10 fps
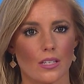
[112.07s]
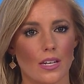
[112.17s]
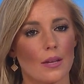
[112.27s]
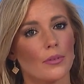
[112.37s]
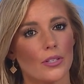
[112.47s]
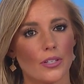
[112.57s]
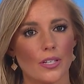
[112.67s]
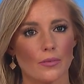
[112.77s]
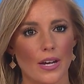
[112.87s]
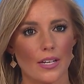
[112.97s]
to the neighborhood.
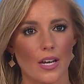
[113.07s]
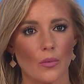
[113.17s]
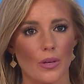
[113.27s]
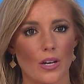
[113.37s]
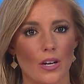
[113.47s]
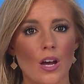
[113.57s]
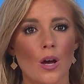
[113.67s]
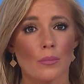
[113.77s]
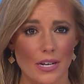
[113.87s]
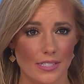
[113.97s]
And right now we are
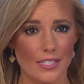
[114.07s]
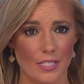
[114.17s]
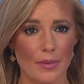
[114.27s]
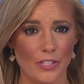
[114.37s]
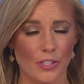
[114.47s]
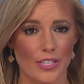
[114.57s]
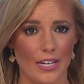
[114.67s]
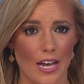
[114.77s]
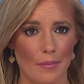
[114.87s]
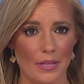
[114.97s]
pressing to make sure that
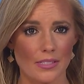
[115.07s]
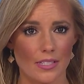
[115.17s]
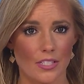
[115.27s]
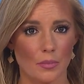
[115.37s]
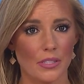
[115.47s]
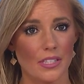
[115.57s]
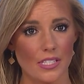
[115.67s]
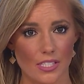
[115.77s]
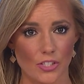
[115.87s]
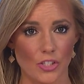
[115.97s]
happens and to put
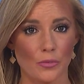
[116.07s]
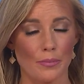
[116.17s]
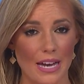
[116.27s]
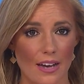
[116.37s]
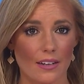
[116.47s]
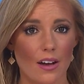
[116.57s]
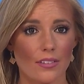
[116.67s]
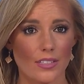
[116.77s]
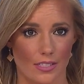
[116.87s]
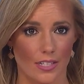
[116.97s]
this issue back on
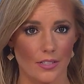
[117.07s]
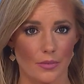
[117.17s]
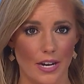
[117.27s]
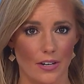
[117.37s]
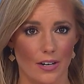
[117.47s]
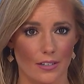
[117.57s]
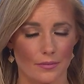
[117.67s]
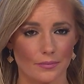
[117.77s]
the city's radar.